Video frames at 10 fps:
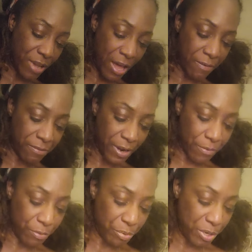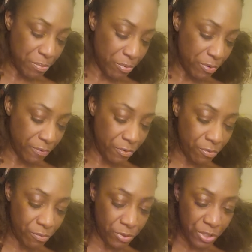got to flirt with people. If
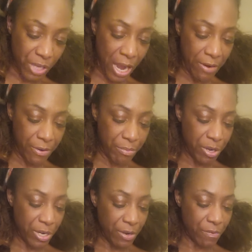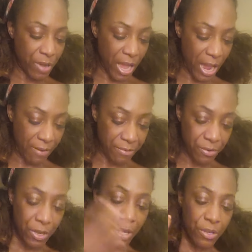you desiring money or what have
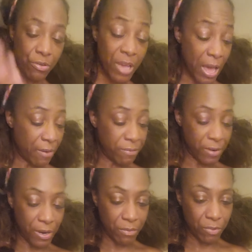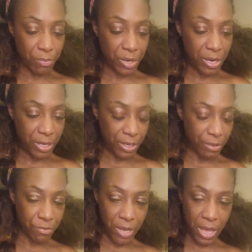you, you got to flirt with money.
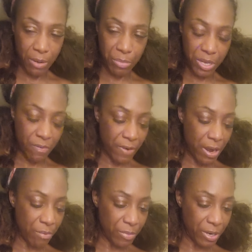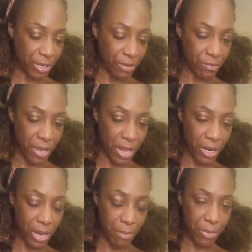You got to be around money. You got to
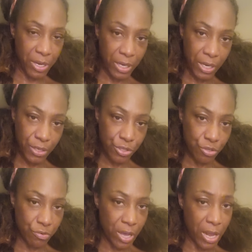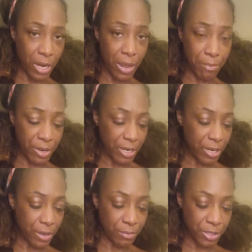let money hit you. You got to let money
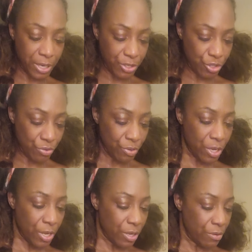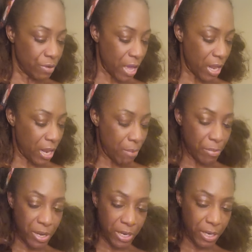come touch you. You got to let
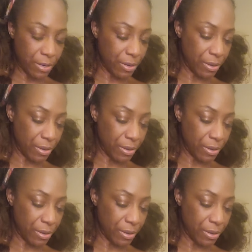money